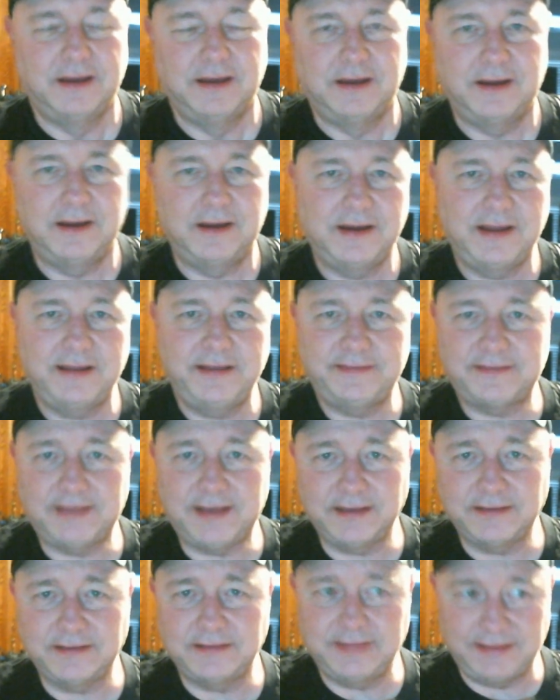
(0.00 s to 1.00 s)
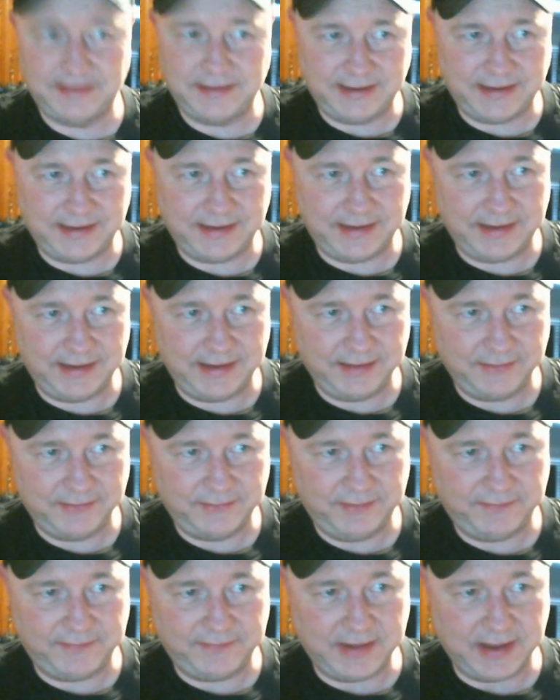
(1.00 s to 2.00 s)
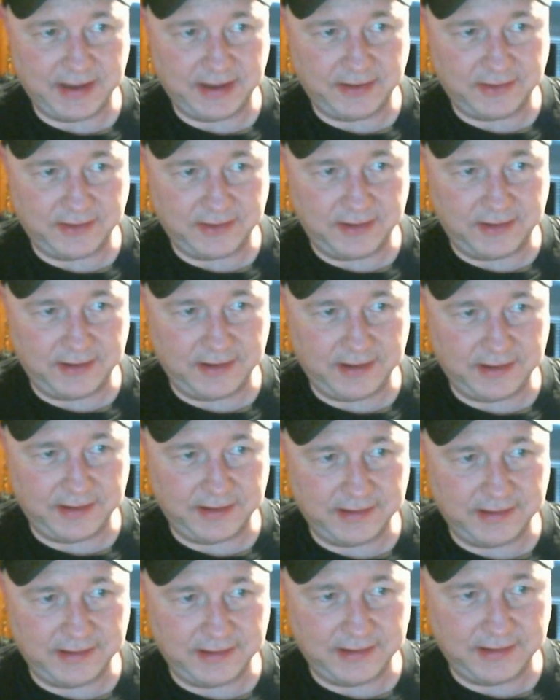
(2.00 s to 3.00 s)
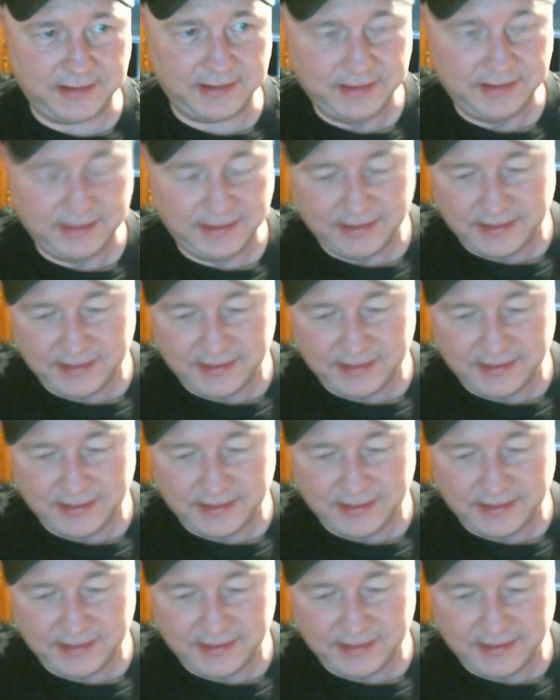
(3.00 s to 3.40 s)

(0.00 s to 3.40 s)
All right, scale of the day. We've got our